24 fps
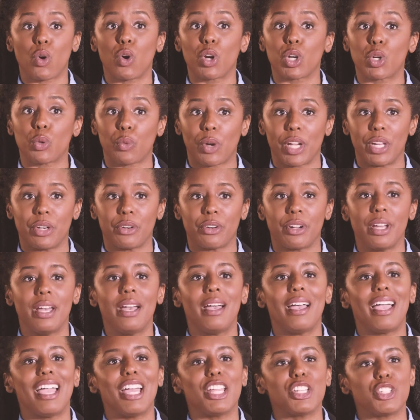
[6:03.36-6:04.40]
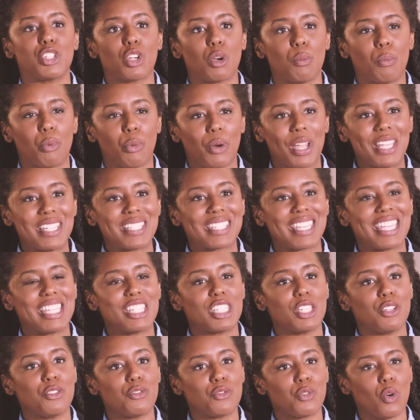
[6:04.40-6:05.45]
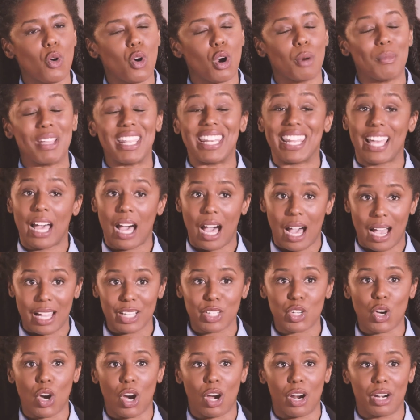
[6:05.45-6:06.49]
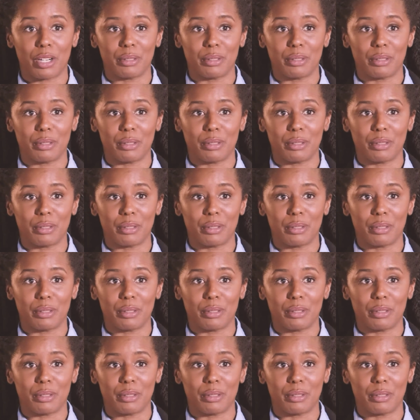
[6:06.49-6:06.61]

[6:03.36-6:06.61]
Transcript: or greater, as your brace can deform in a hot car.